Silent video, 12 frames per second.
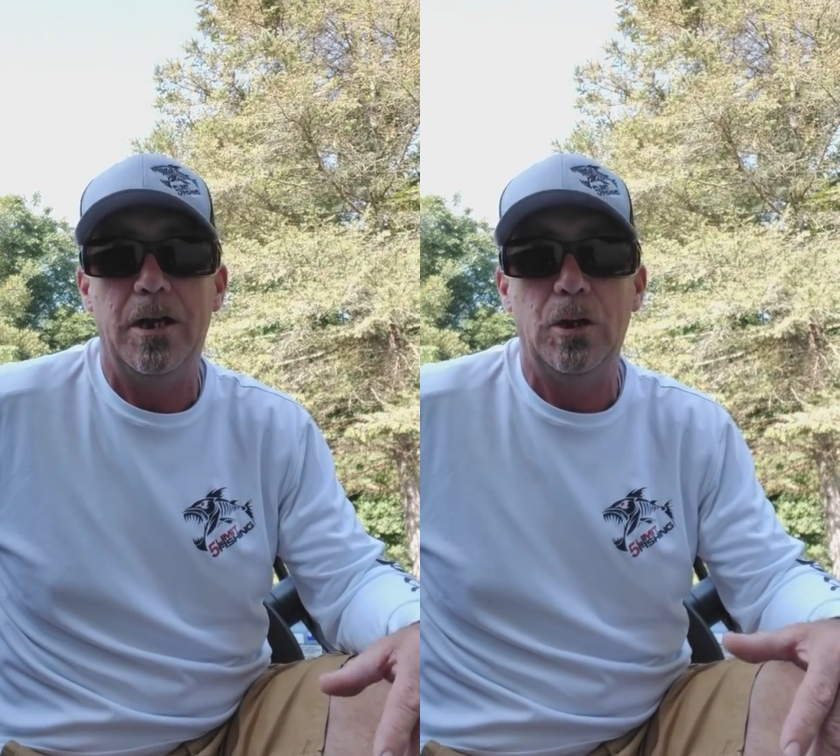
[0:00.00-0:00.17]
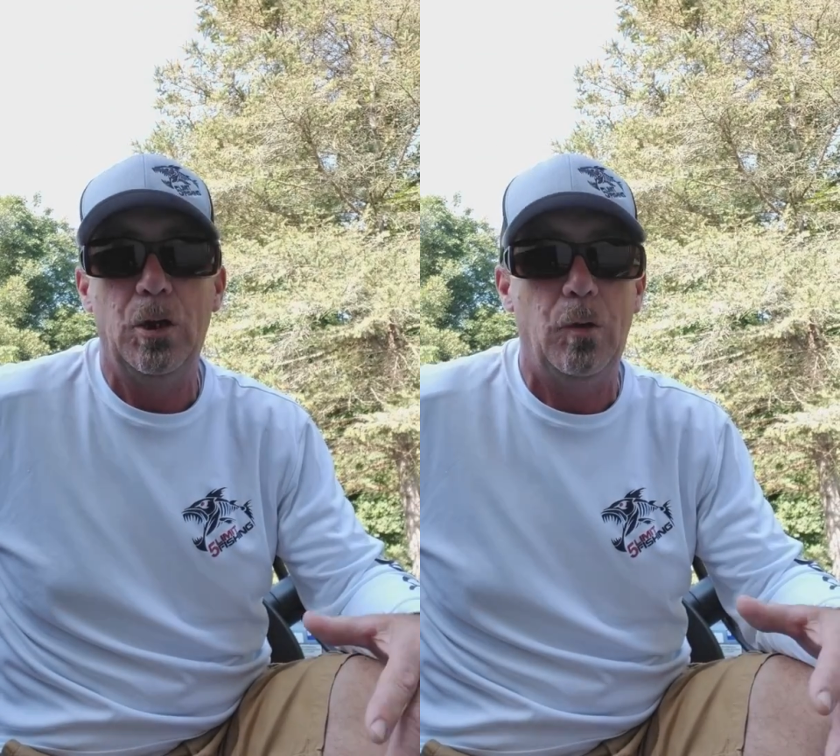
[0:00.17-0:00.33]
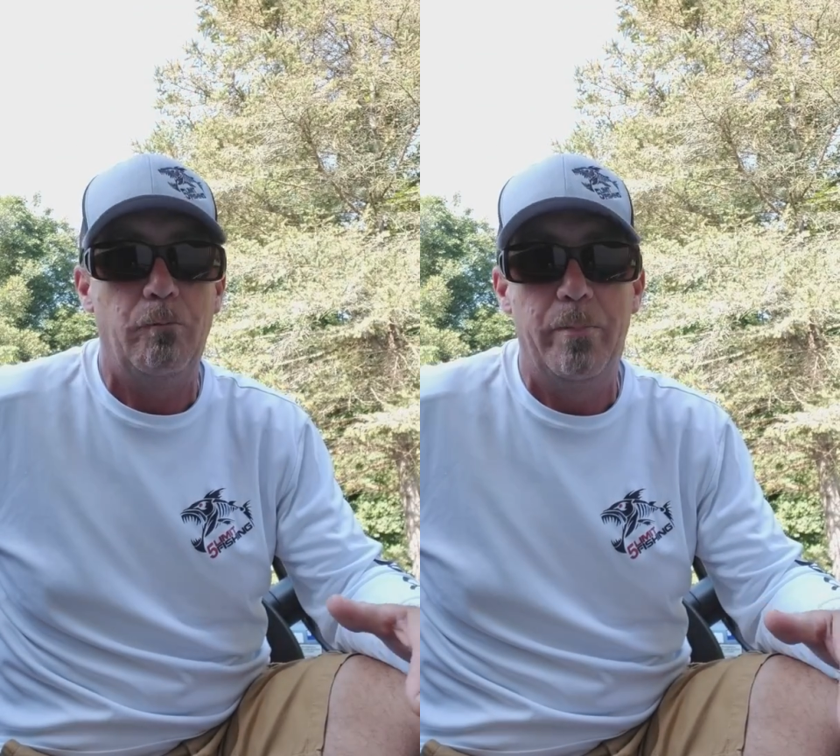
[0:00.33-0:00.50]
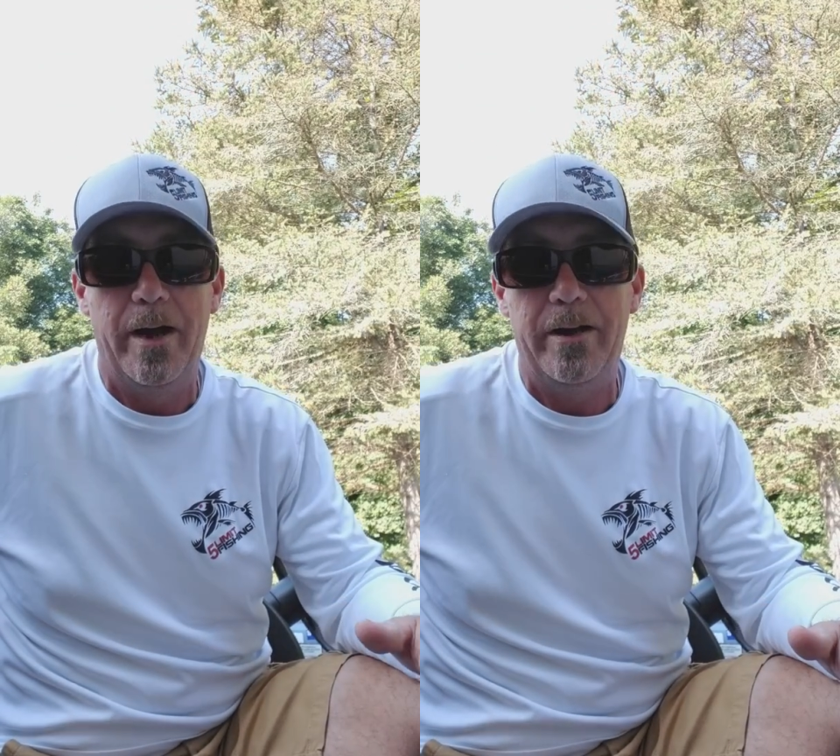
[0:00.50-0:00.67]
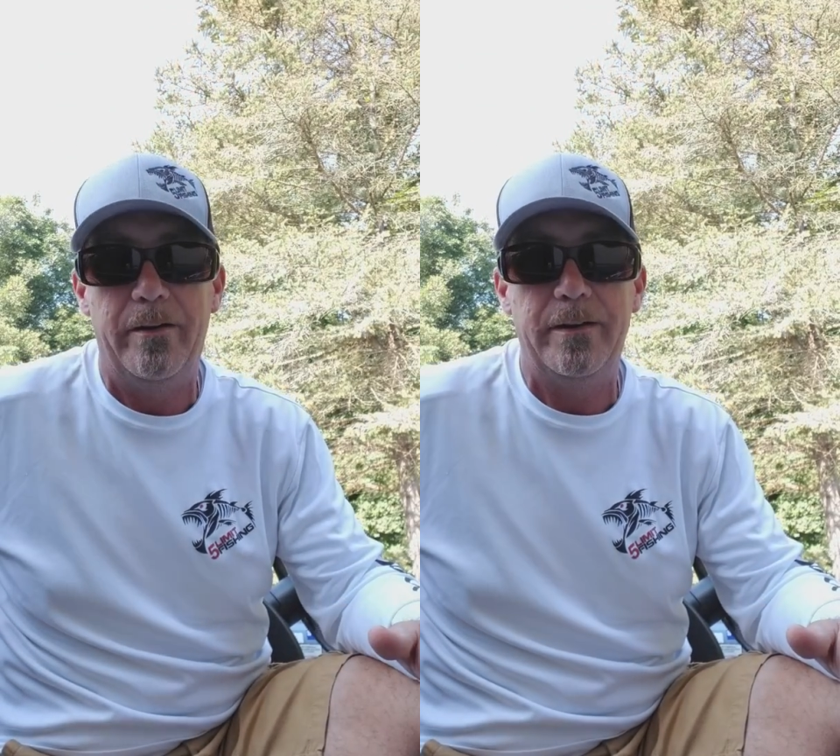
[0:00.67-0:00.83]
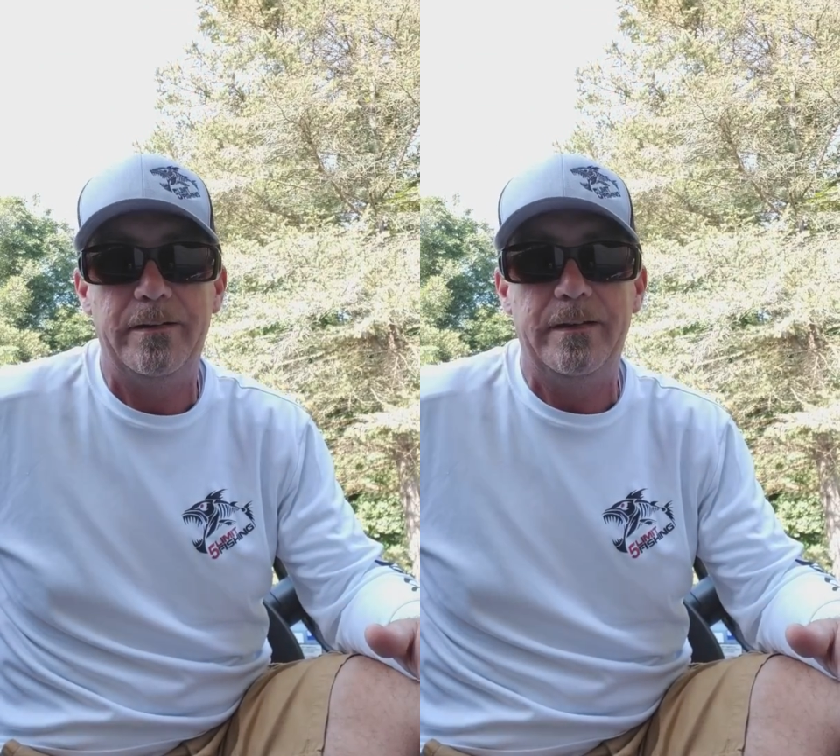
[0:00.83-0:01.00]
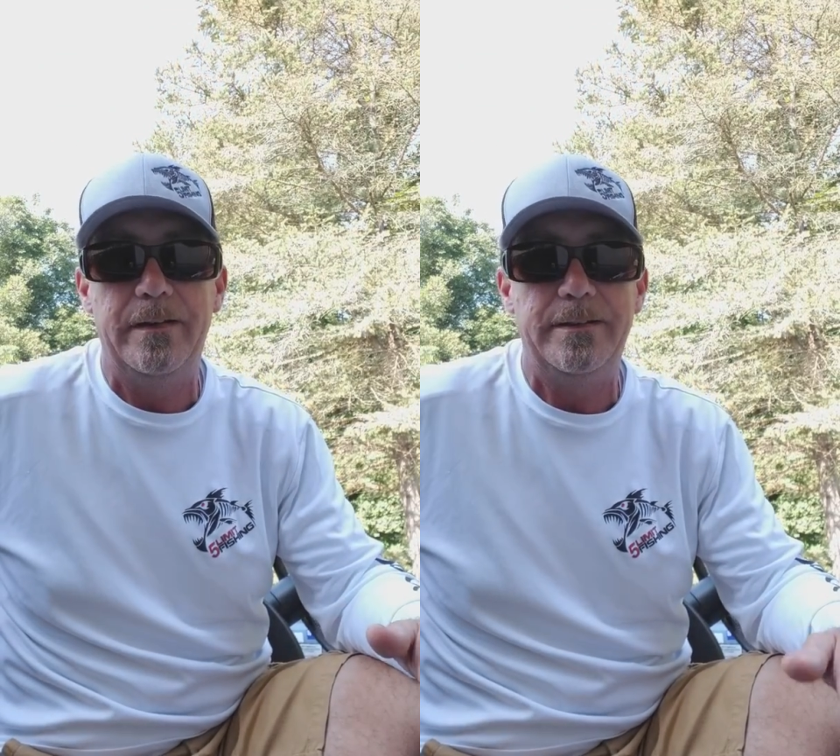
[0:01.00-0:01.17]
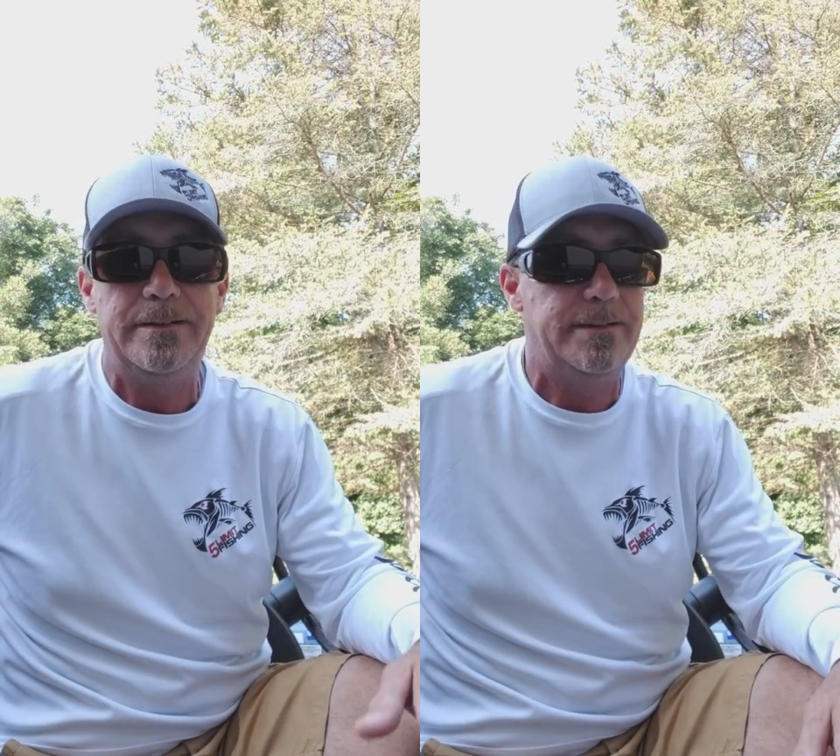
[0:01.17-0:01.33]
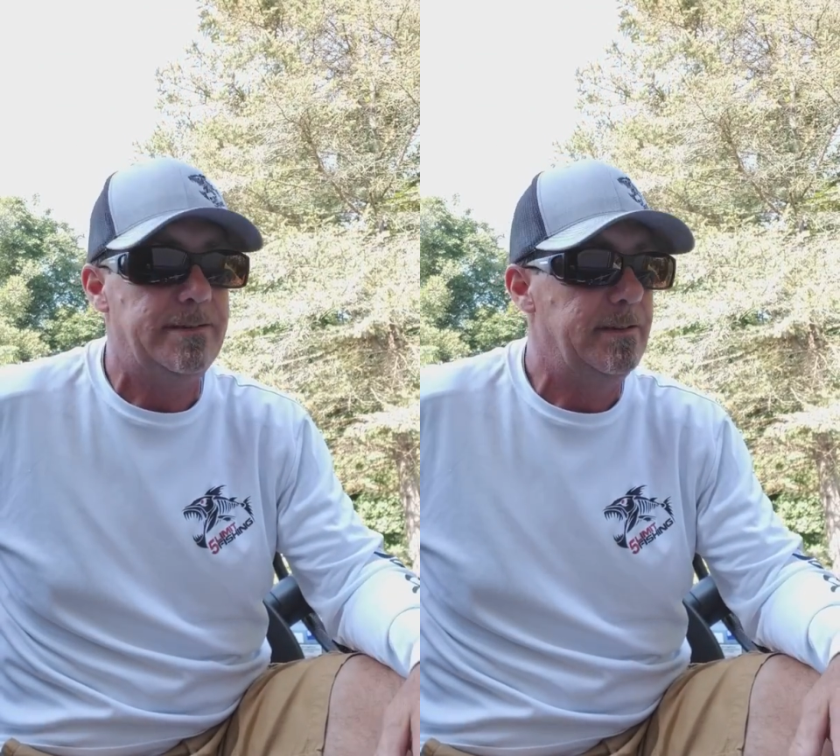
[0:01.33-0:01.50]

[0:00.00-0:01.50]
a little better at this.